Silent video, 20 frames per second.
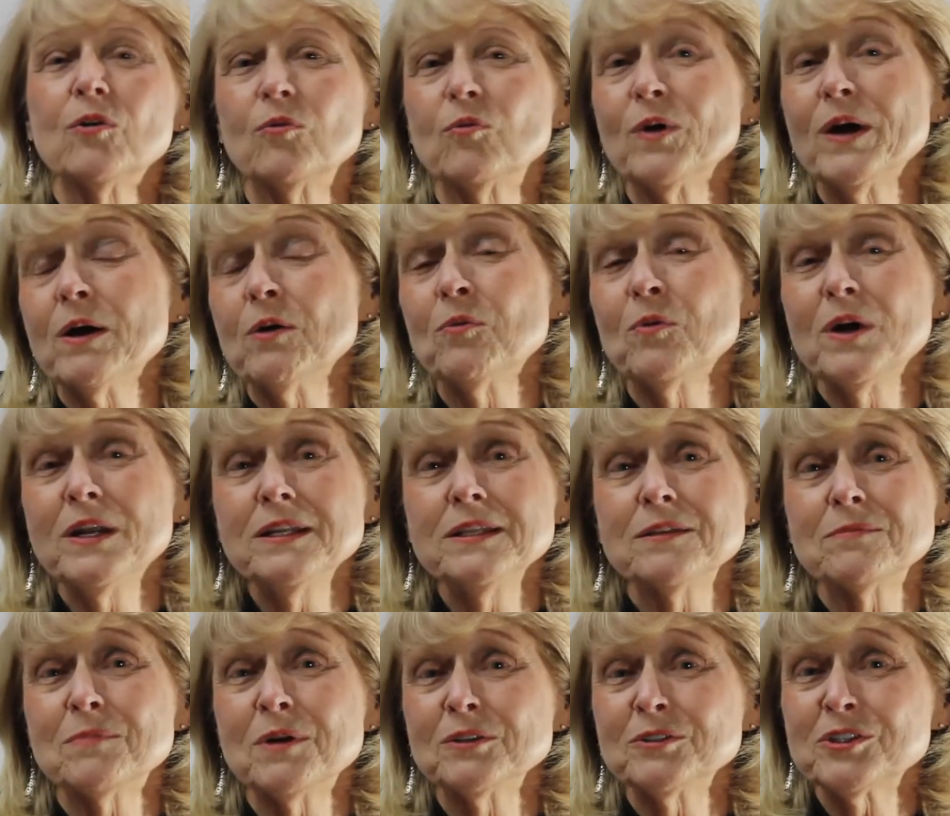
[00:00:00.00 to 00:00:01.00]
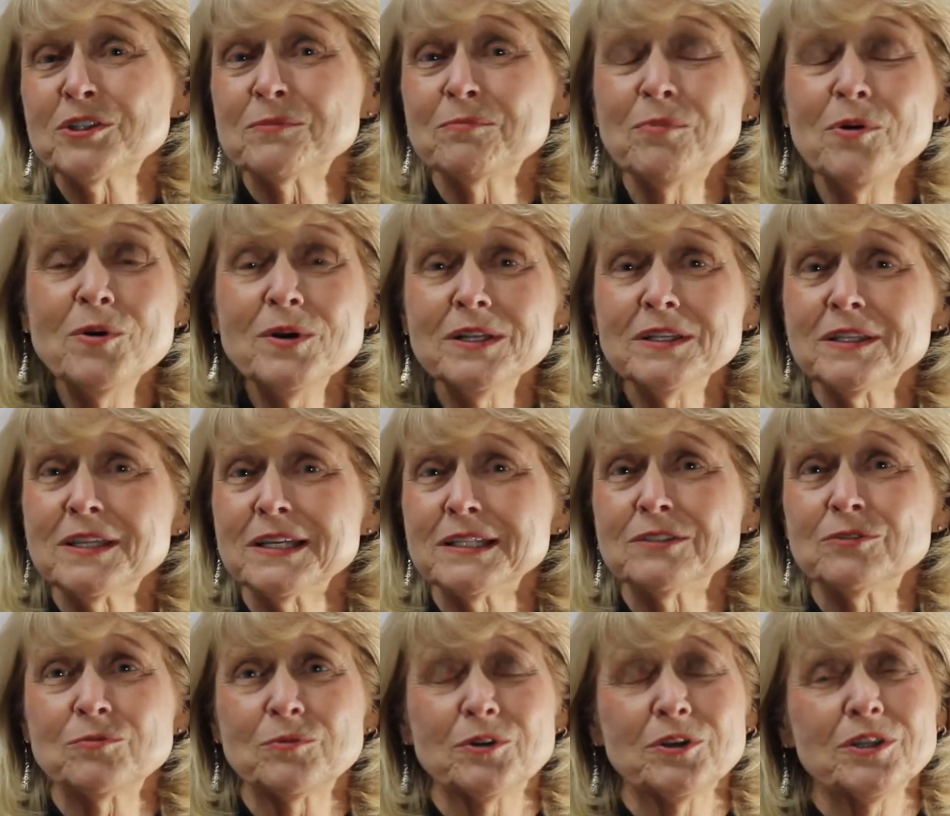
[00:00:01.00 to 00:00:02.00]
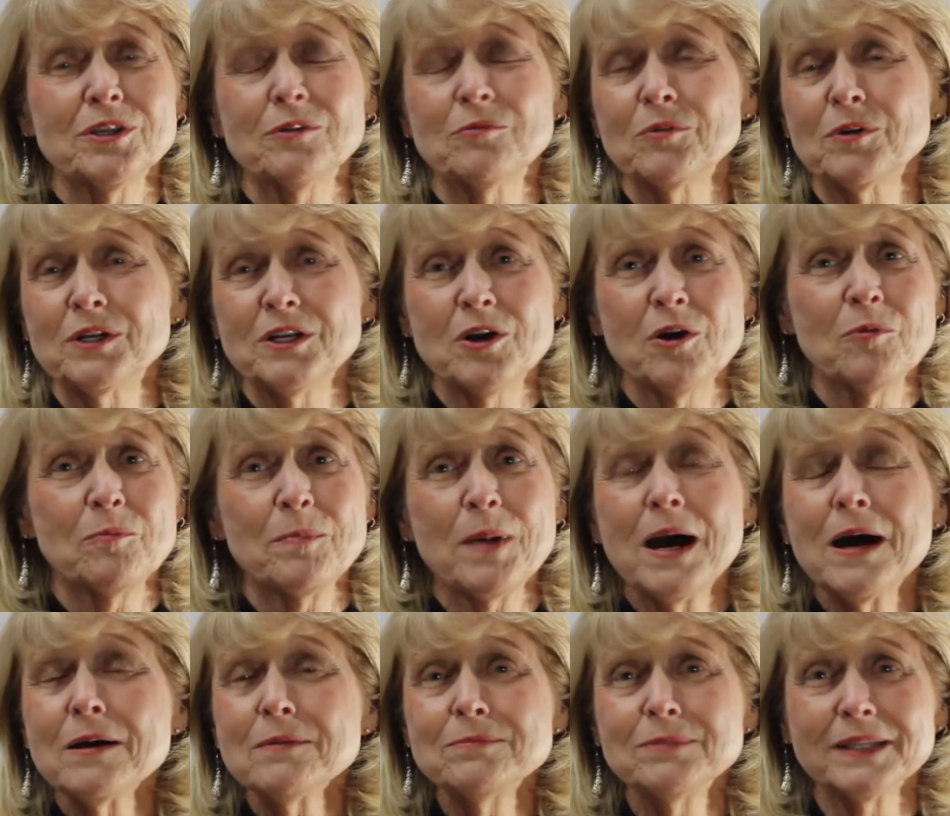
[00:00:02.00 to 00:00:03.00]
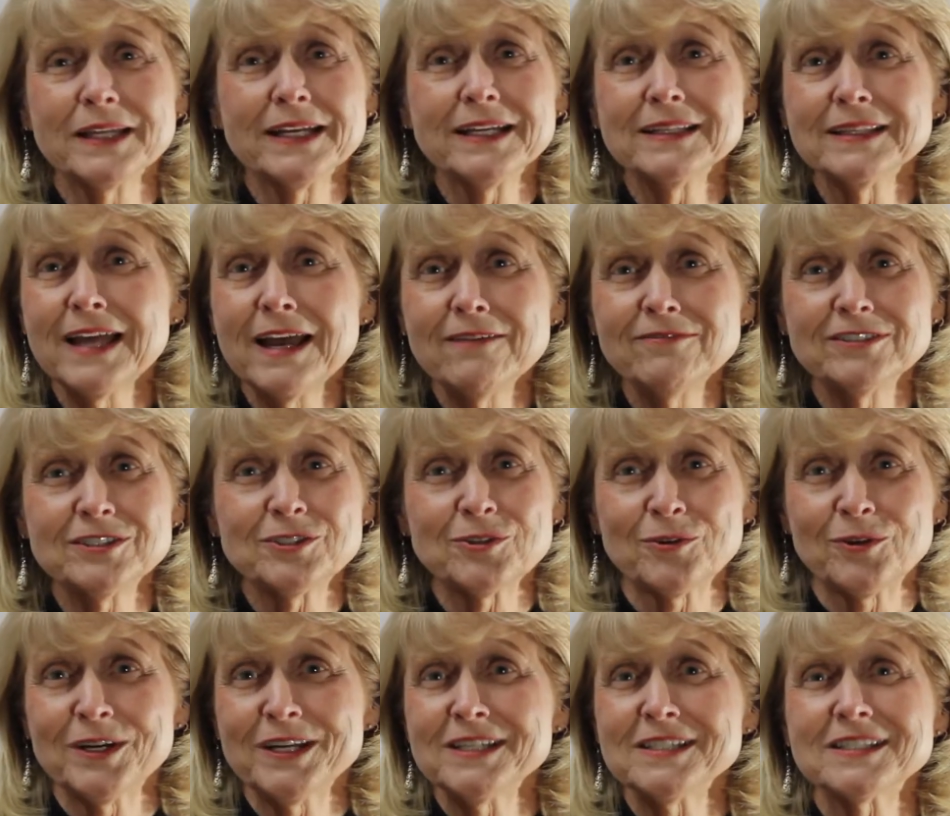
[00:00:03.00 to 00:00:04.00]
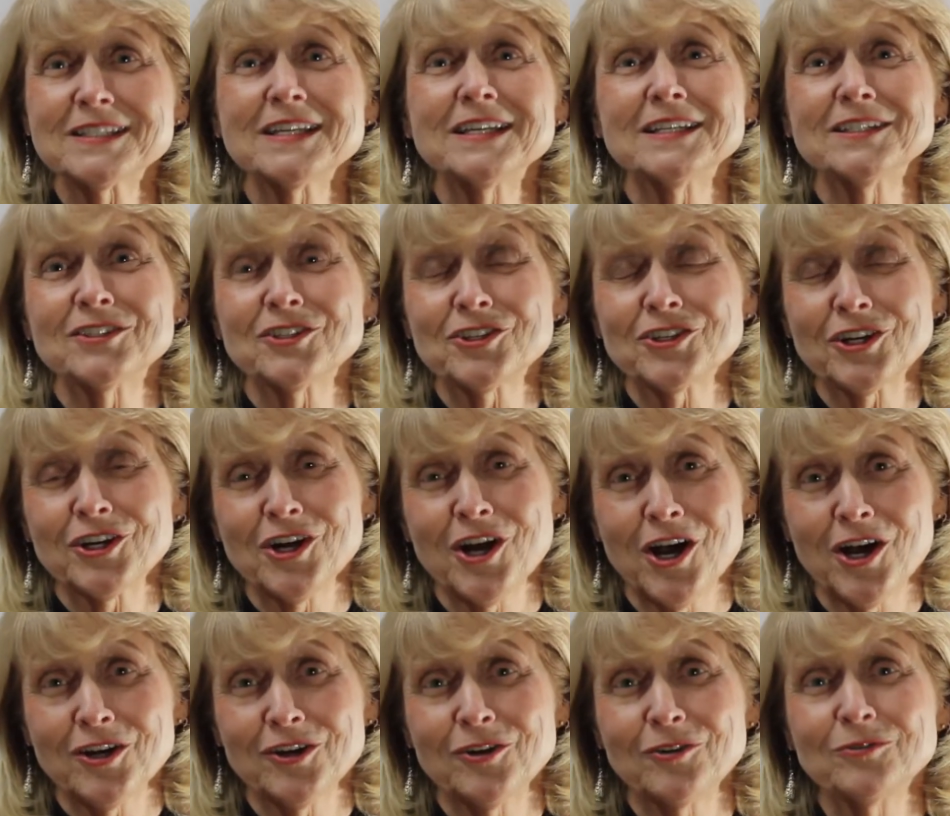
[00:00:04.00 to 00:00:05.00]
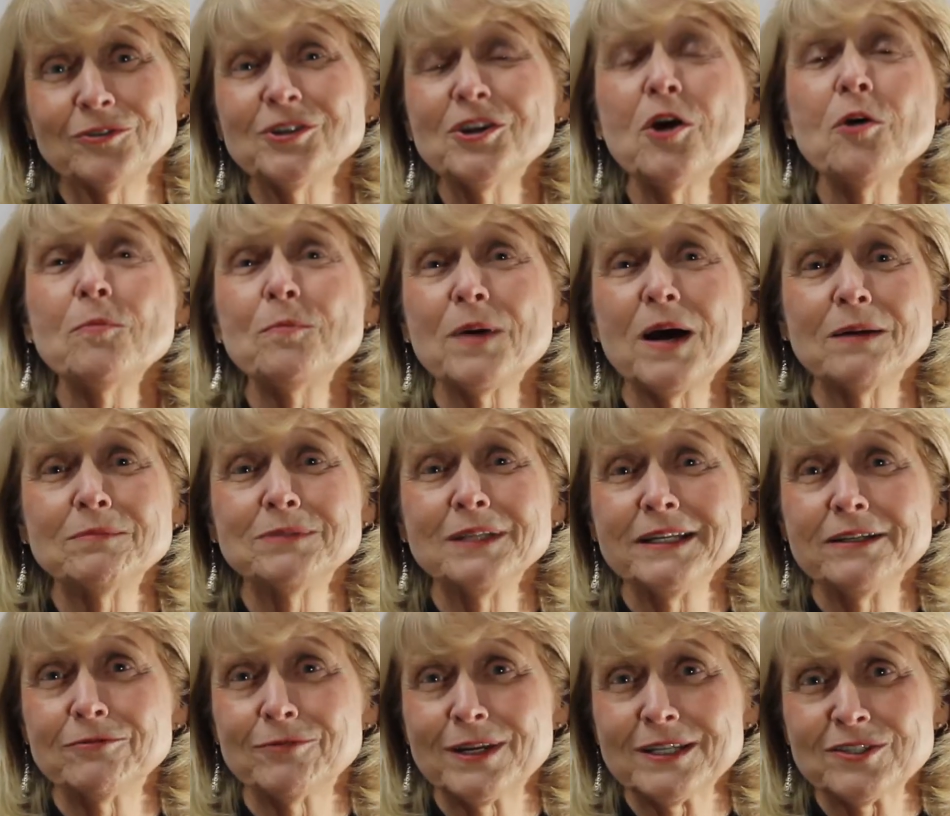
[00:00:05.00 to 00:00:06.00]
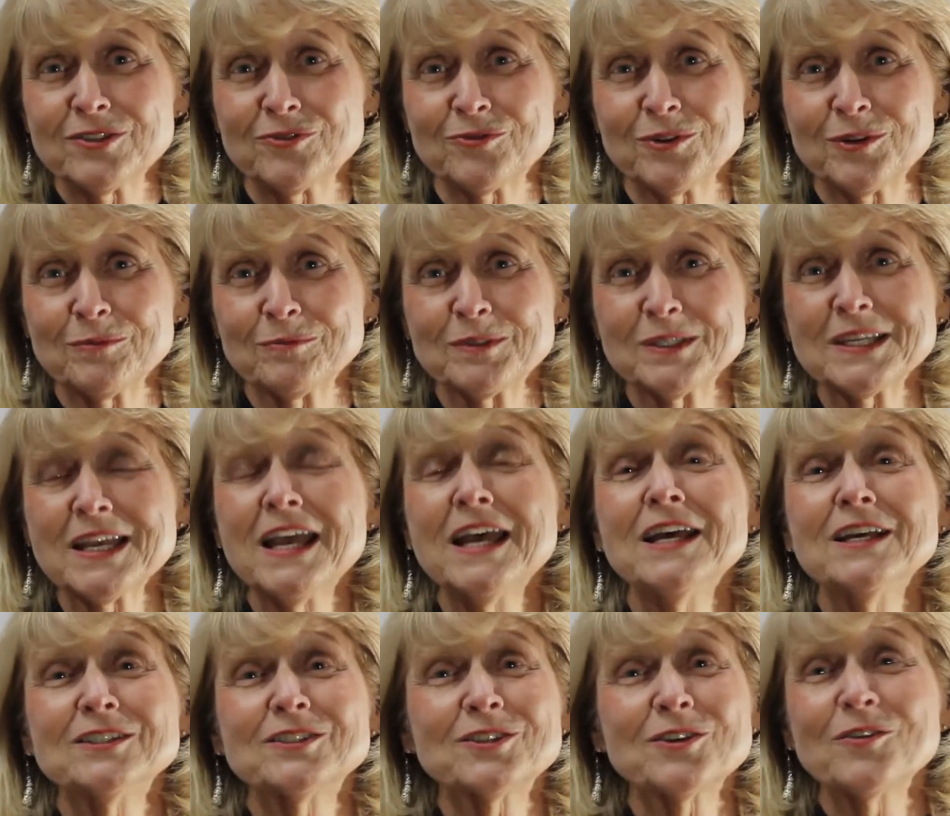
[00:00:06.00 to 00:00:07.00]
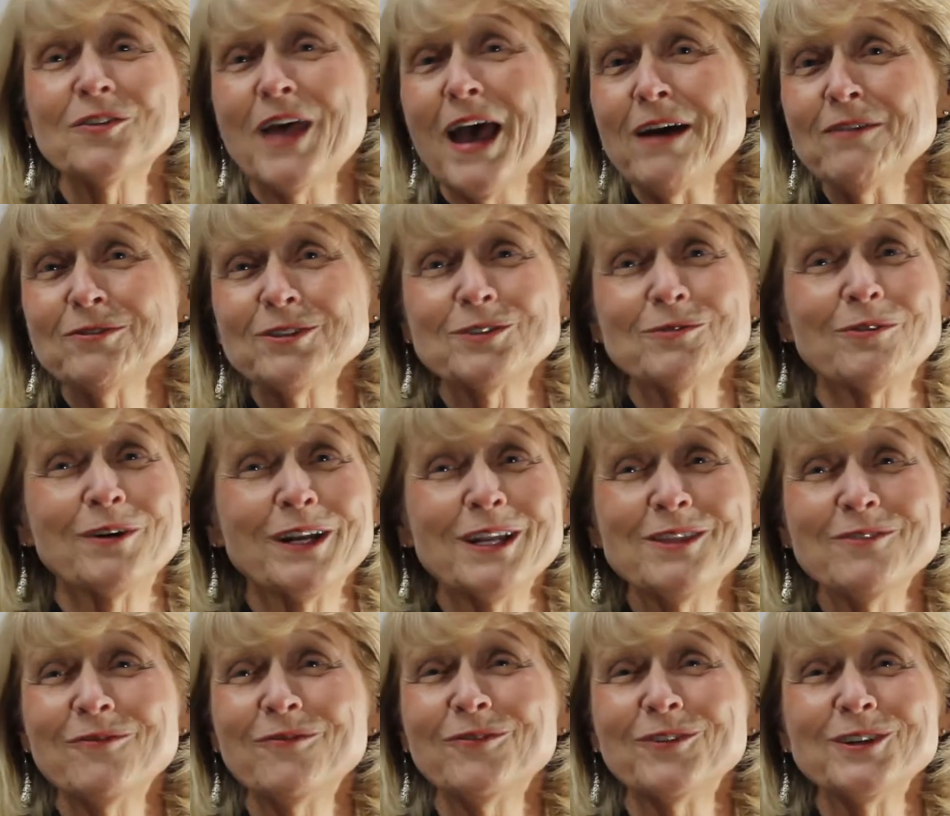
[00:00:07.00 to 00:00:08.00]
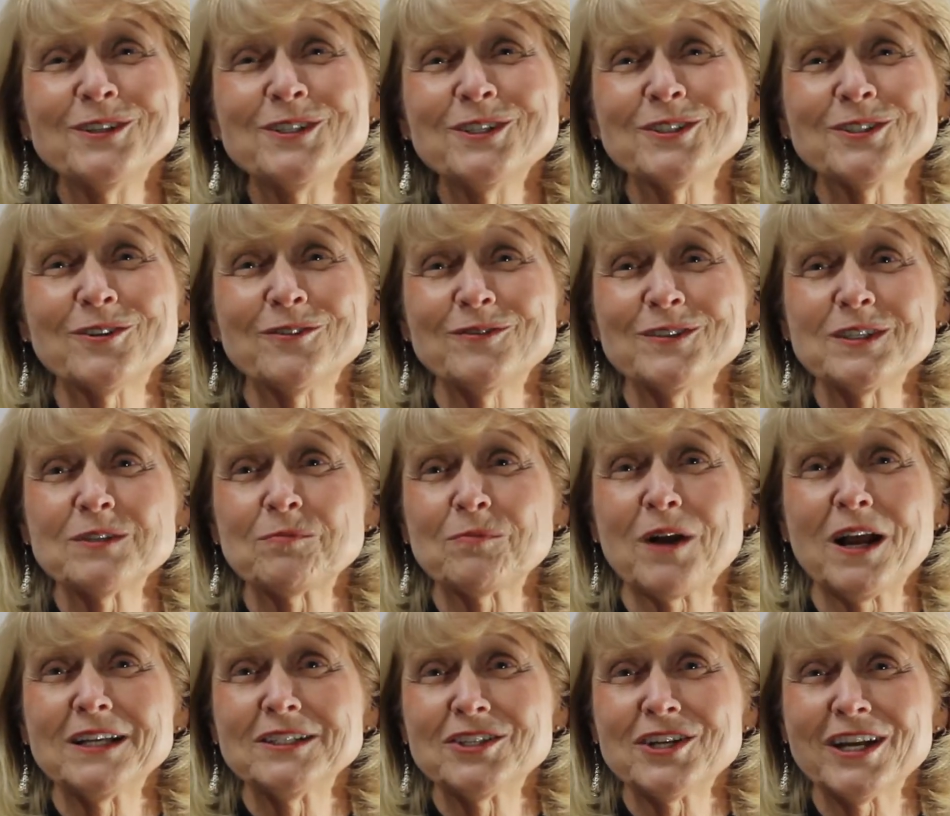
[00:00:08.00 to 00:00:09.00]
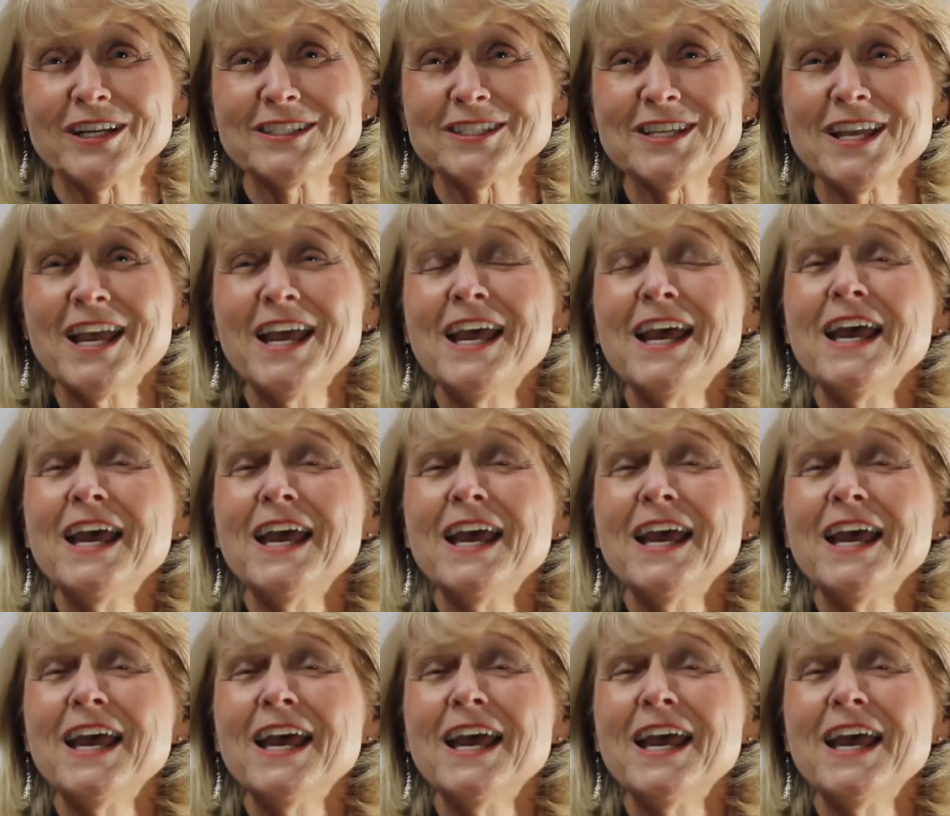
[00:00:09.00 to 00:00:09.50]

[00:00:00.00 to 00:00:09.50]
Well, one of the most important things were there were no public lavatories in Chicago, no public restrooms. So that was one of the first service projects.